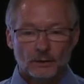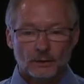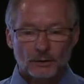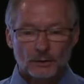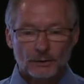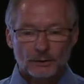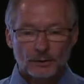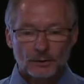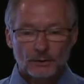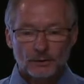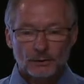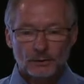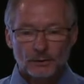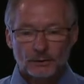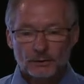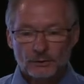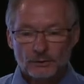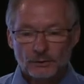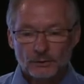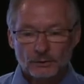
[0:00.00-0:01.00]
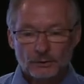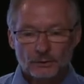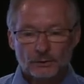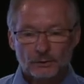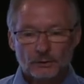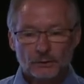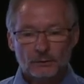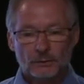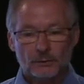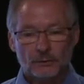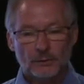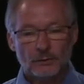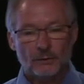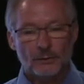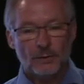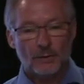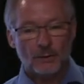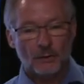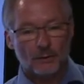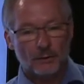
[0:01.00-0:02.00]
Continuing to
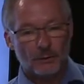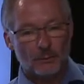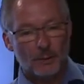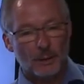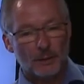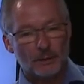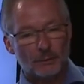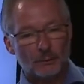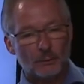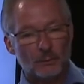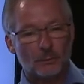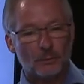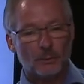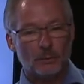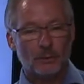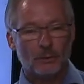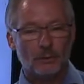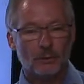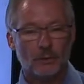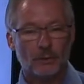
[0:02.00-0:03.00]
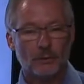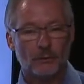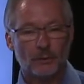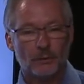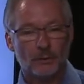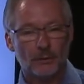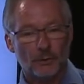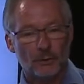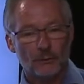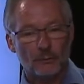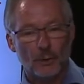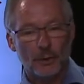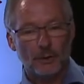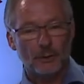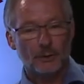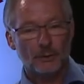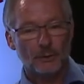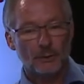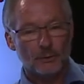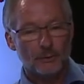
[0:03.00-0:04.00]
the other main group, other
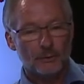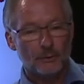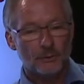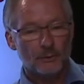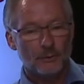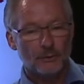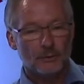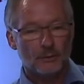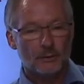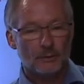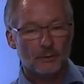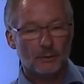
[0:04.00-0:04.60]
non-market goods,